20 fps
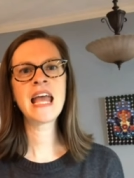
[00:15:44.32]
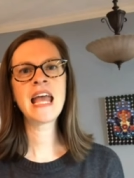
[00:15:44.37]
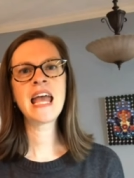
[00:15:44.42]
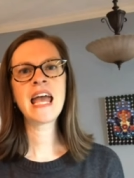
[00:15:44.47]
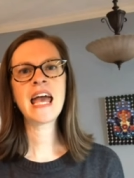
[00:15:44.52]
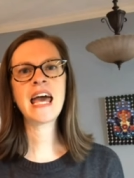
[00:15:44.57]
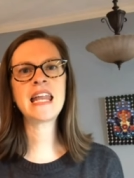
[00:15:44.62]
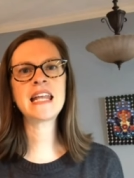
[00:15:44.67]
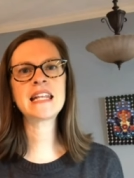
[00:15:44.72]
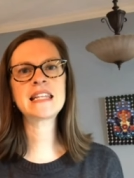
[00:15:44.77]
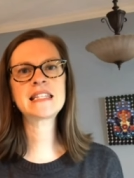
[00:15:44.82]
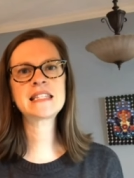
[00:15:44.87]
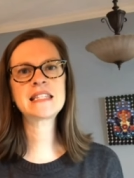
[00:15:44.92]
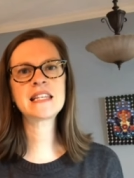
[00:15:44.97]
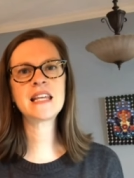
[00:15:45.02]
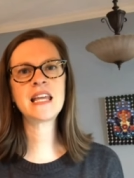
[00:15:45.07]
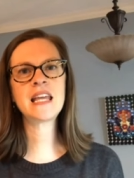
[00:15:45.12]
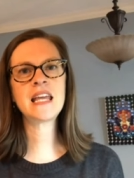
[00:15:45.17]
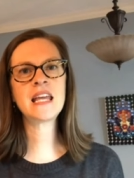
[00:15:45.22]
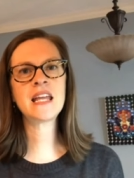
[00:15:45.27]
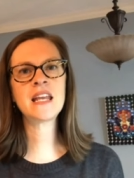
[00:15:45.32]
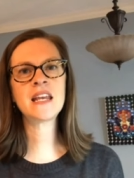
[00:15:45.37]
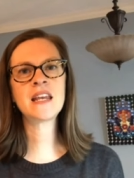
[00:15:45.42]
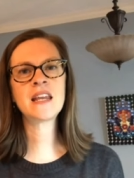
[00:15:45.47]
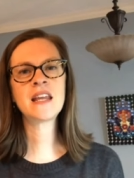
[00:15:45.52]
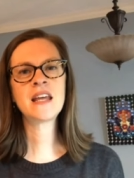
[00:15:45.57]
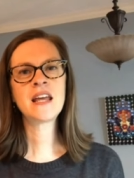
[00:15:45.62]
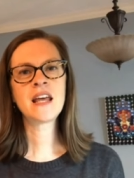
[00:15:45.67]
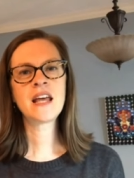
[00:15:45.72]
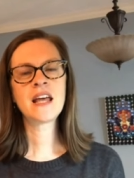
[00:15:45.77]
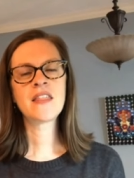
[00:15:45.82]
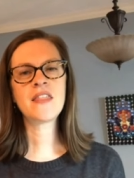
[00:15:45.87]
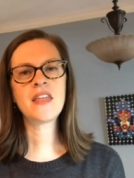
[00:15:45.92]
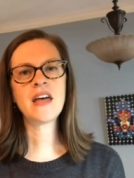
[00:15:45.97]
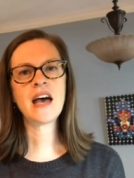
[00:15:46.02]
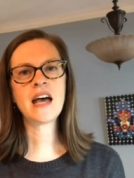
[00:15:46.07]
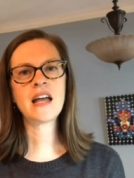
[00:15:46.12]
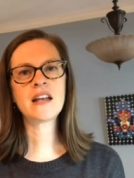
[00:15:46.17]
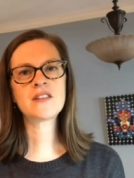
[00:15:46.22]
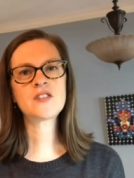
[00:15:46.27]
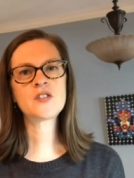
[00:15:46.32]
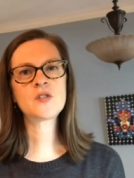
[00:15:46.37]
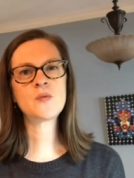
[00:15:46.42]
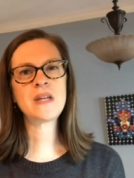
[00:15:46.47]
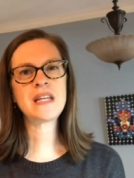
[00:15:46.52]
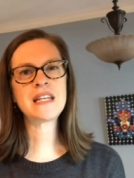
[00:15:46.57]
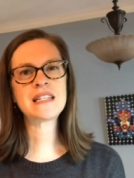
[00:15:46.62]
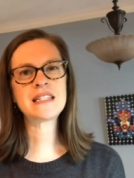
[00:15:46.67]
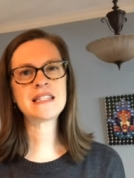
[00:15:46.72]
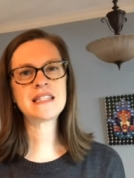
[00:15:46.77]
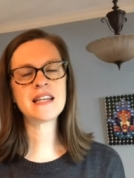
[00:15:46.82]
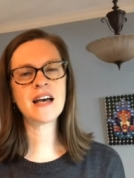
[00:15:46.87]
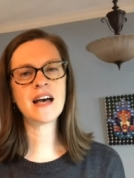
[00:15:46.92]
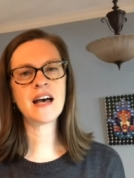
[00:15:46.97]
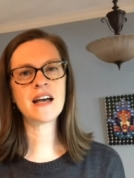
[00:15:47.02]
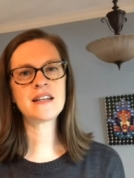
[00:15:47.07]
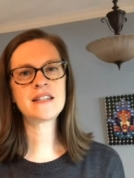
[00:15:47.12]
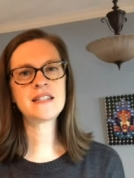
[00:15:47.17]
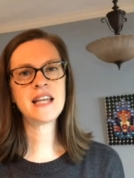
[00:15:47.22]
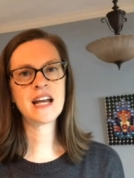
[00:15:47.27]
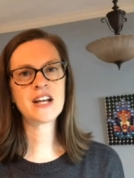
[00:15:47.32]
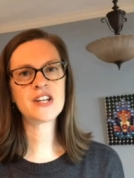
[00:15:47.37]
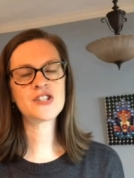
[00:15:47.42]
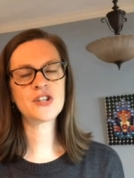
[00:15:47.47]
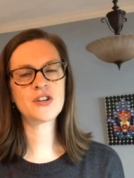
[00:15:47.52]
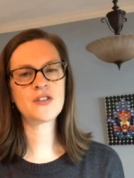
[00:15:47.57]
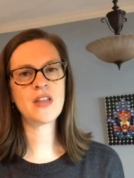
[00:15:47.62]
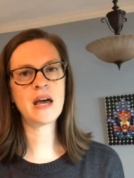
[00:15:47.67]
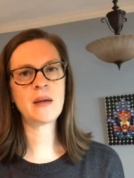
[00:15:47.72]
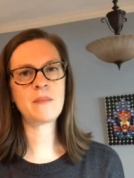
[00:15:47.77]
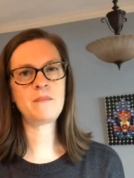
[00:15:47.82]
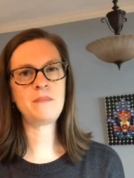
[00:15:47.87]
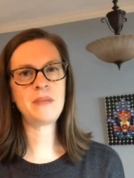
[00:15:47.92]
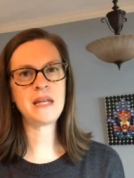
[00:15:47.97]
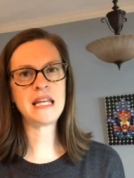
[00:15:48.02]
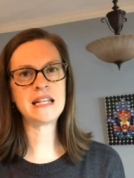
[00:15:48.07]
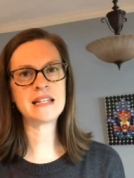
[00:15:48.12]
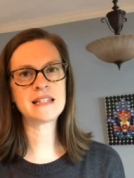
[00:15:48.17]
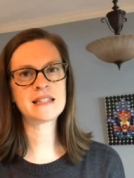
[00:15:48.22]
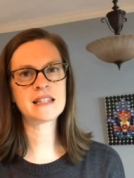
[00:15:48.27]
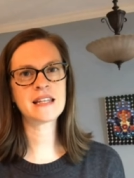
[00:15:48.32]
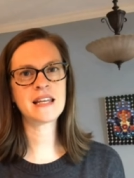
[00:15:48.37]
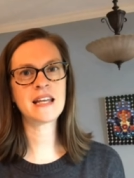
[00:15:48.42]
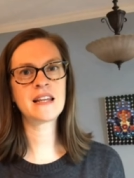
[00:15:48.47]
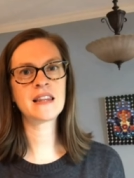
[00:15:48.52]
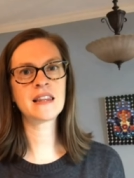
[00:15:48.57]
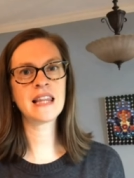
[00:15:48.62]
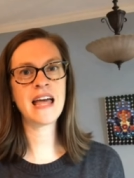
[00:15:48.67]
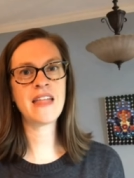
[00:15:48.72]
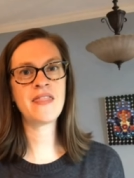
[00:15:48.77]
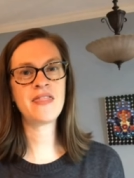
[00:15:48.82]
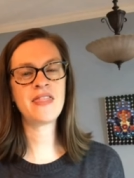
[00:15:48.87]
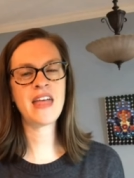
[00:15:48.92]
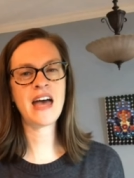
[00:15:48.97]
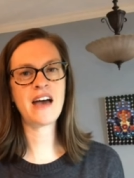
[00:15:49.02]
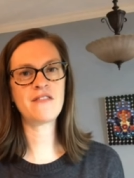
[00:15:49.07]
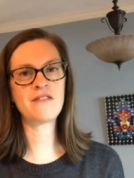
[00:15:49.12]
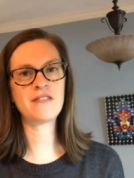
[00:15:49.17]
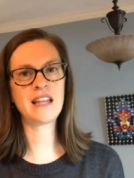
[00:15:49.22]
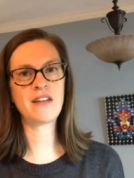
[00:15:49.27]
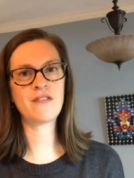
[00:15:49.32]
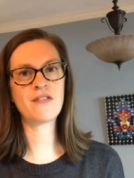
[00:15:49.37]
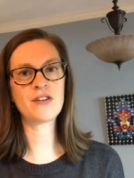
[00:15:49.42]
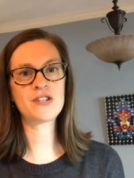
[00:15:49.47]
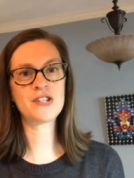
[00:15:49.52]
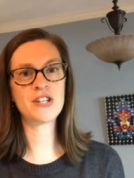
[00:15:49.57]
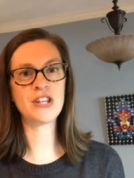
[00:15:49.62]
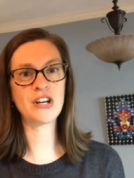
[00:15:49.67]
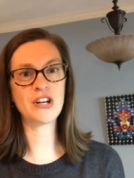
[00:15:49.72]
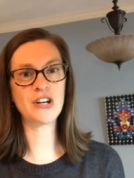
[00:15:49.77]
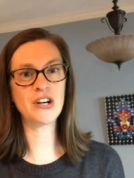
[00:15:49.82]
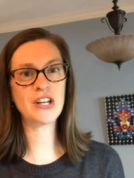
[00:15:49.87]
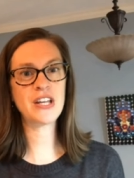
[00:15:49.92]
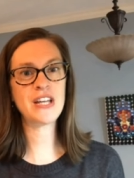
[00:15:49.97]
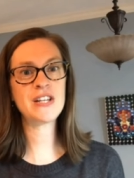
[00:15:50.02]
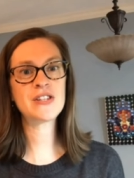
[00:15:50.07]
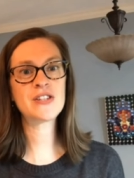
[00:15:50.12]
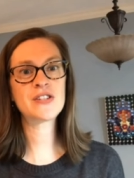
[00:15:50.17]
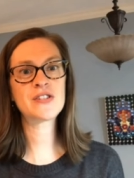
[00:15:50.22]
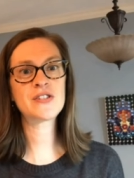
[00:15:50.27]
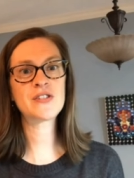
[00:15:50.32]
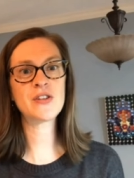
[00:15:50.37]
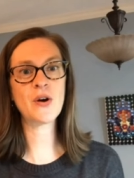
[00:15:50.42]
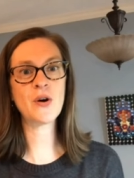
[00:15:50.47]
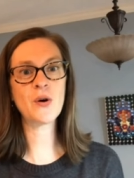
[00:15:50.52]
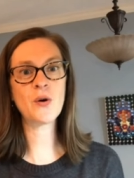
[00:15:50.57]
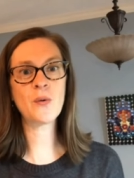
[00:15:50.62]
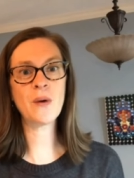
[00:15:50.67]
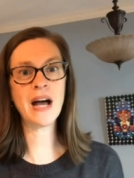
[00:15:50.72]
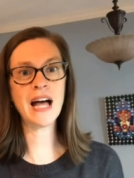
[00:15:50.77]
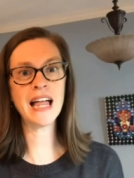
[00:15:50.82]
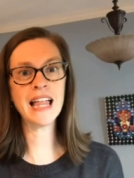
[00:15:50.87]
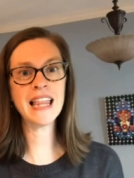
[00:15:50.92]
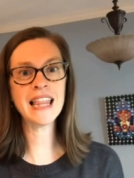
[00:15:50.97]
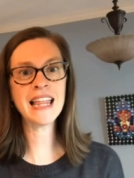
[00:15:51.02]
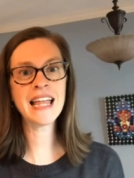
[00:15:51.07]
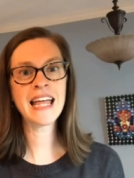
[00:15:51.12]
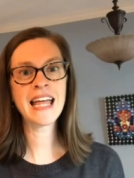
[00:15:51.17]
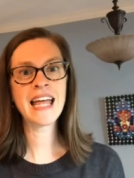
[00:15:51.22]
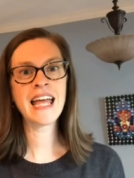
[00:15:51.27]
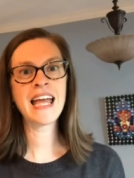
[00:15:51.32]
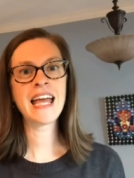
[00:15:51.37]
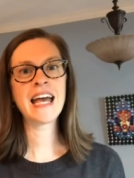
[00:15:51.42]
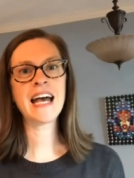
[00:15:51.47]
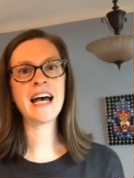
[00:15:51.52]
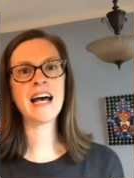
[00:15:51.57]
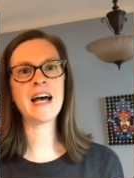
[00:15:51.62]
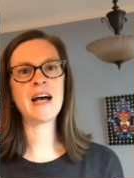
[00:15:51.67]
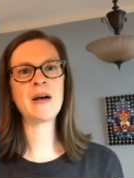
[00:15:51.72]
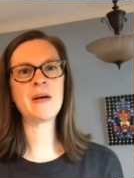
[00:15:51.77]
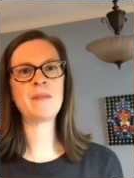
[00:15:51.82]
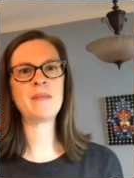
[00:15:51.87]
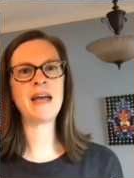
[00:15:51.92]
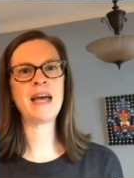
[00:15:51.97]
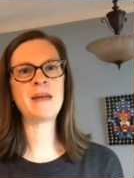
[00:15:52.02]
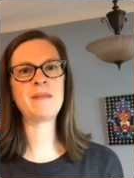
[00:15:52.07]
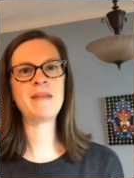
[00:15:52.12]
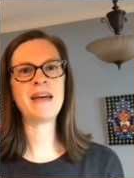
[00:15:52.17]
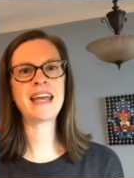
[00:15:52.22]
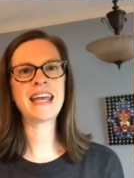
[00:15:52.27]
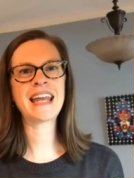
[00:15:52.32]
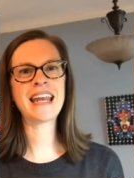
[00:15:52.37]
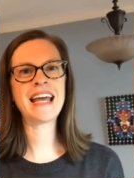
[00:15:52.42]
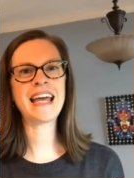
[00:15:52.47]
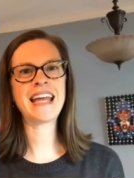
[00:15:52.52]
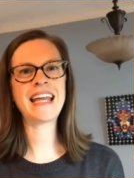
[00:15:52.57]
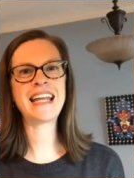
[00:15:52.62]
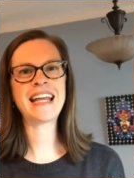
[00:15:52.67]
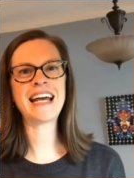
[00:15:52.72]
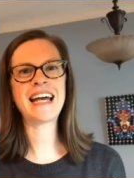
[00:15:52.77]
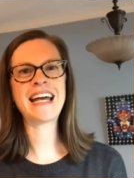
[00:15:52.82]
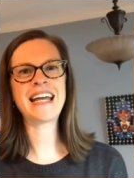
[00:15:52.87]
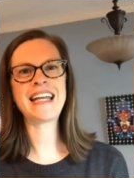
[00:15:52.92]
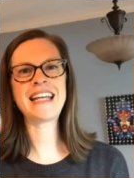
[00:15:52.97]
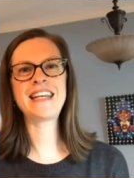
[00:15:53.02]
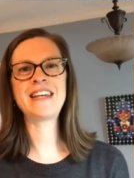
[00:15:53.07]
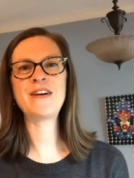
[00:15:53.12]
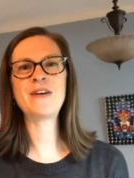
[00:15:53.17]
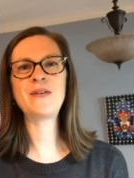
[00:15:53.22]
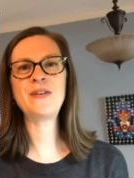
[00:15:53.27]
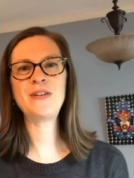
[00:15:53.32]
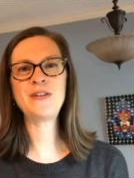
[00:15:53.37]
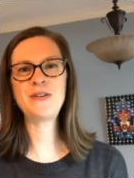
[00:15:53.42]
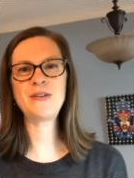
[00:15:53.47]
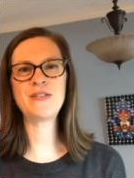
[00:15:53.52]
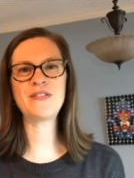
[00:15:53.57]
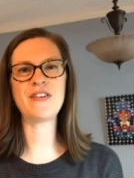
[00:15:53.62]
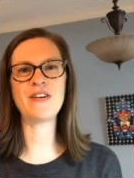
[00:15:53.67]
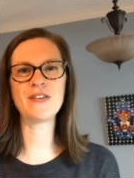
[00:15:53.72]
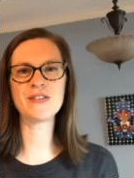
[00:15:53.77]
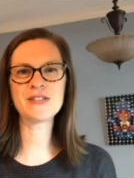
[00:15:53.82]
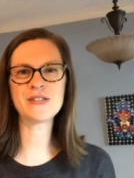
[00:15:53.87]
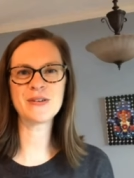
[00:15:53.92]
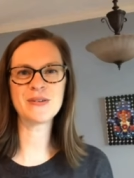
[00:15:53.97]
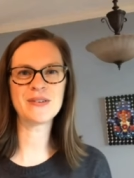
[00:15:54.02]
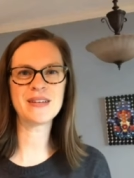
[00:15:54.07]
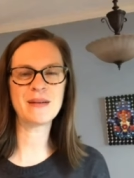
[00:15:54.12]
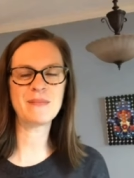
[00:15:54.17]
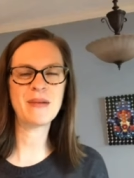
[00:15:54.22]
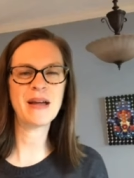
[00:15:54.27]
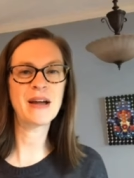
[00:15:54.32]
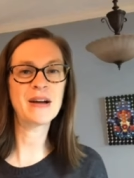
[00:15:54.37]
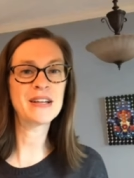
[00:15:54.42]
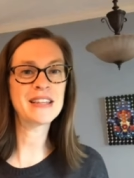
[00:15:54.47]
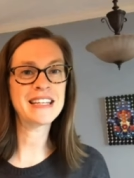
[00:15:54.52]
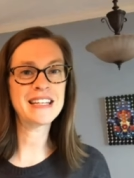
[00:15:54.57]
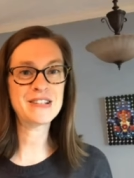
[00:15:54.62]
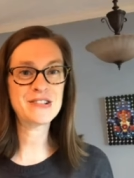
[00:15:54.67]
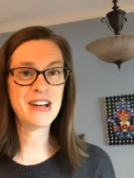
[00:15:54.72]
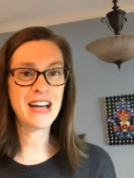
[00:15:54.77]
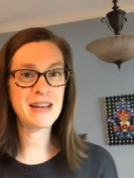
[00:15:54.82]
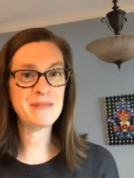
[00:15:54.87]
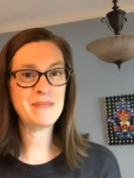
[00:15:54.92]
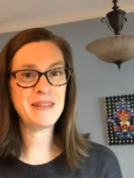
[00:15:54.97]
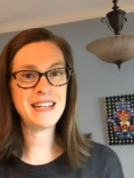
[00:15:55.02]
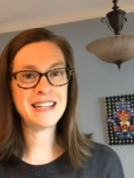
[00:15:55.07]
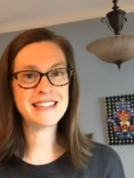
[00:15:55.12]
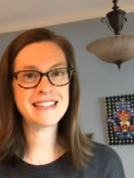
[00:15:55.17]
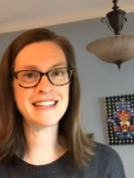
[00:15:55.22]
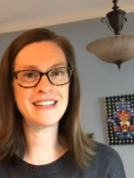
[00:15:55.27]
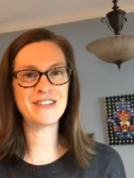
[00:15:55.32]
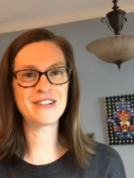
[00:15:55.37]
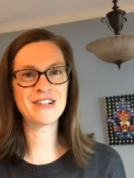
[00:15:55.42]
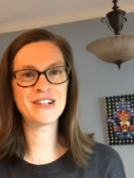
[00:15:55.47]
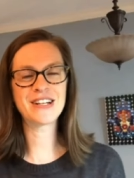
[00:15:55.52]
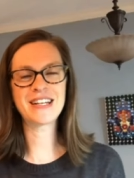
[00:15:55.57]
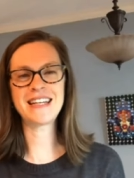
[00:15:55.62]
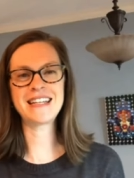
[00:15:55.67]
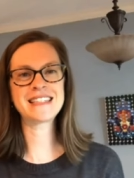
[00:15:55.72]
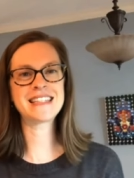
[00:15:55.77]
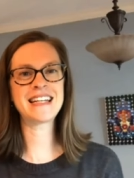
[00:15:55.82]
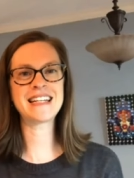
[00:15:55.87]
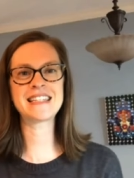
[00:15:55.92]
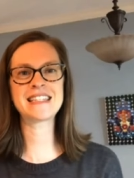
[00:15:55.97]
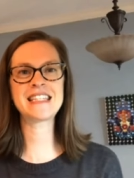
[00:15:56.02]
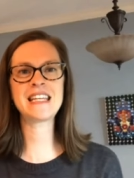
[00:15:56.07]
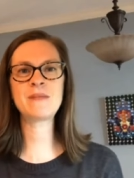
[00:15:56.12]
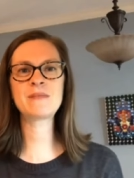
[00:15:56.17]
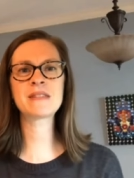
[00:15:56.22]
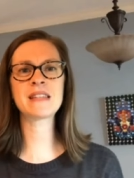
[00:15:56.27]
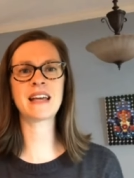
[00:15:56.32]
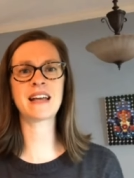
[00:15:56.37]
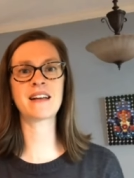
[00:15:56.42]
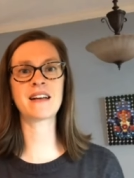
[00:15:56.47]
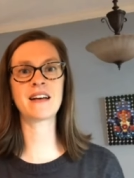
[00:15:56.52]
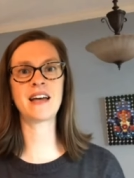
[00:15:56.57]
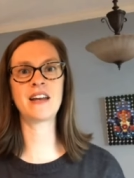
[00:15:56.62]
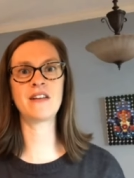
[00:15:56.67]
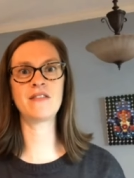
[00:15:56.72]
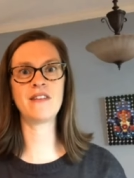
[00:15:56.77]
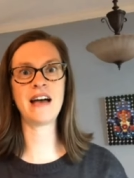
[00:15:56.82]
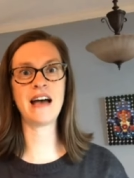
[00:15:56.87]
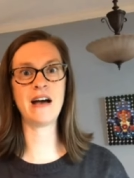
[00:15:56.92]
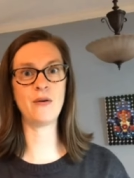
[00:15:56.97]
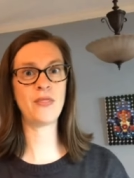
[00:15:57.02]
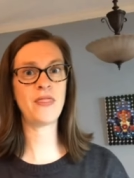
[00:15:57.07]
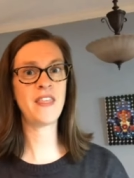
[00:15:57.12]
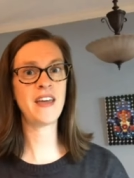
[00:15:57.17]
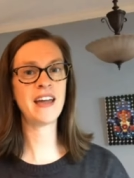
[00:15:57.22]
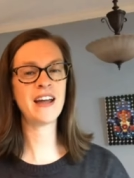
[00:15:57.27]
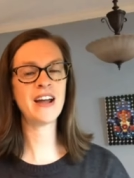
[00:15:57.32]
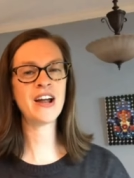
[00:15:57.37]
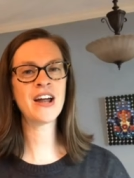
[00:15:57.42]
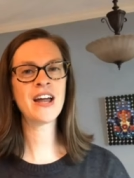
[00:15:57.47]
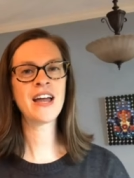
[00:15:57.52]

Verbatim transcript: And it's in that sweet uh, texture that beets can lend that flavor to the cookies so well. Um, and Megan, I, I know you have also apparently tried beets in your cookies, and it seems like kind of out there.